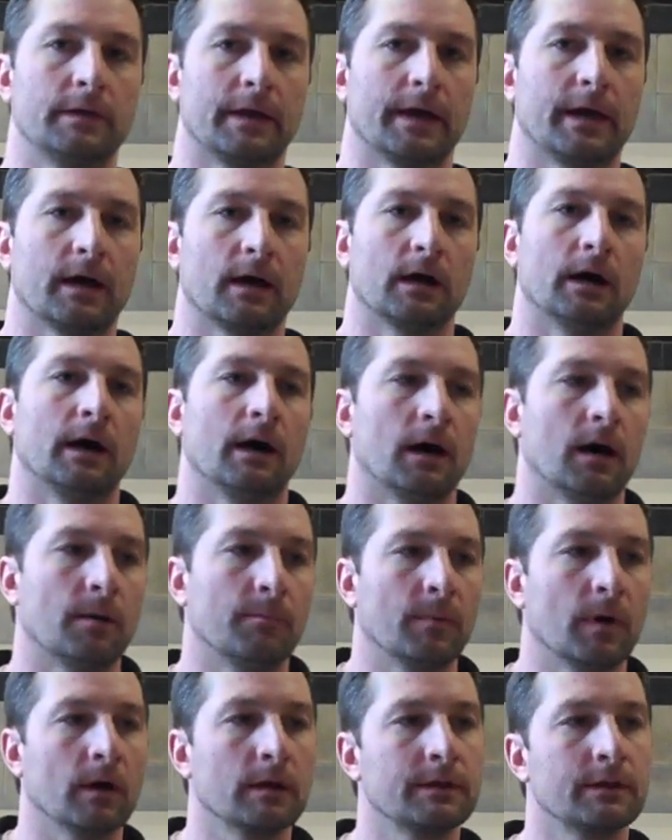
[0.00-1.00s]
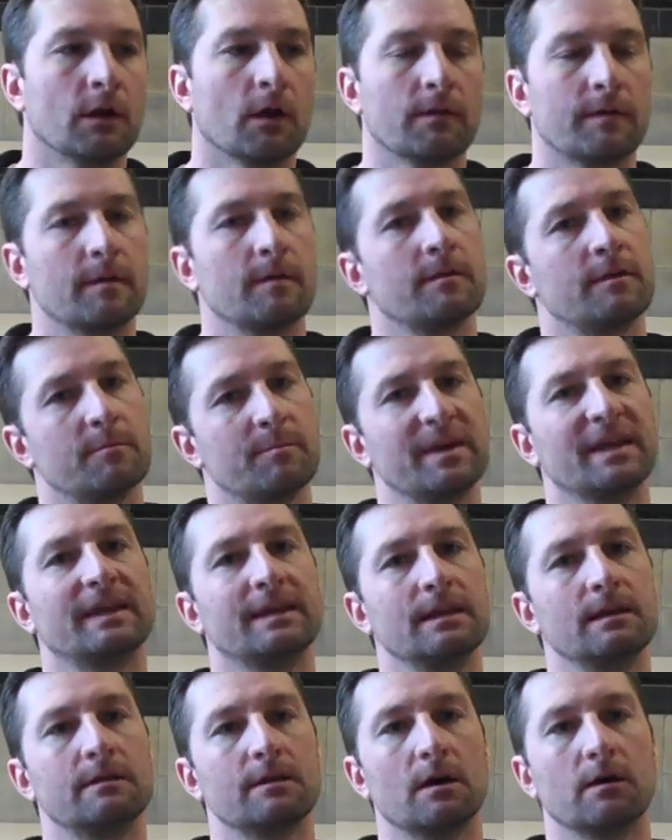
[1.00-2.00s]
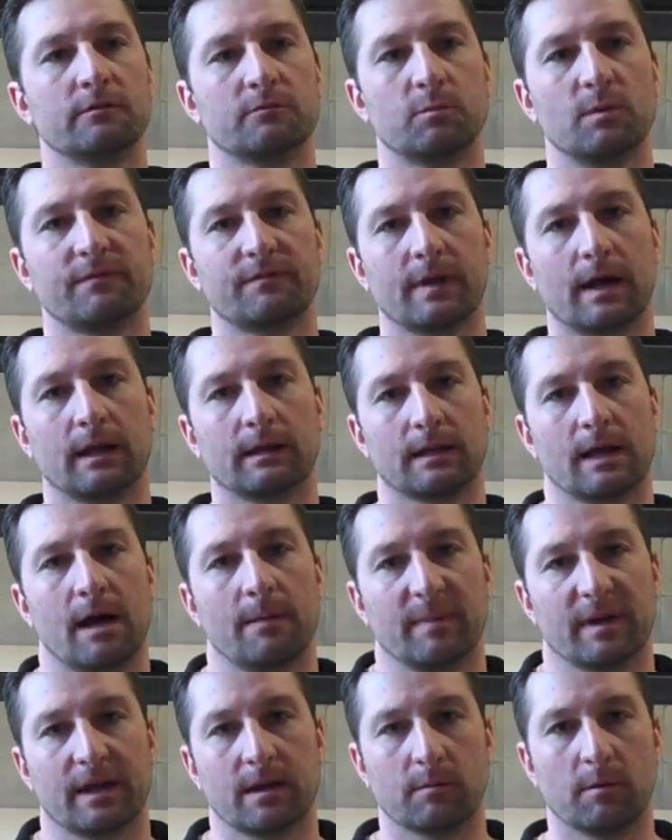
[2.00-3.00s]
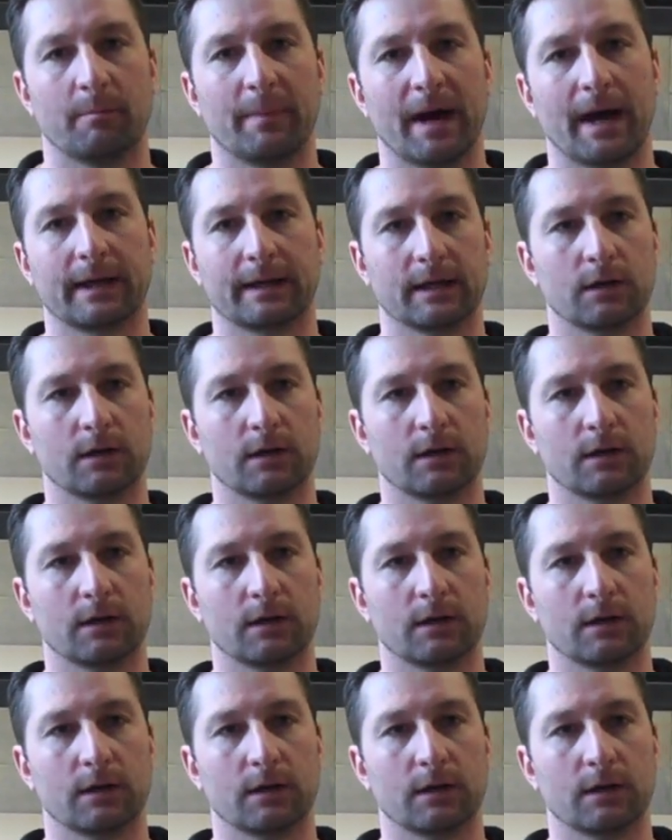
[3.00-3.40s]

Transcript: Yeah, um, you know, the, the big key, though, is we've got linemen coming back.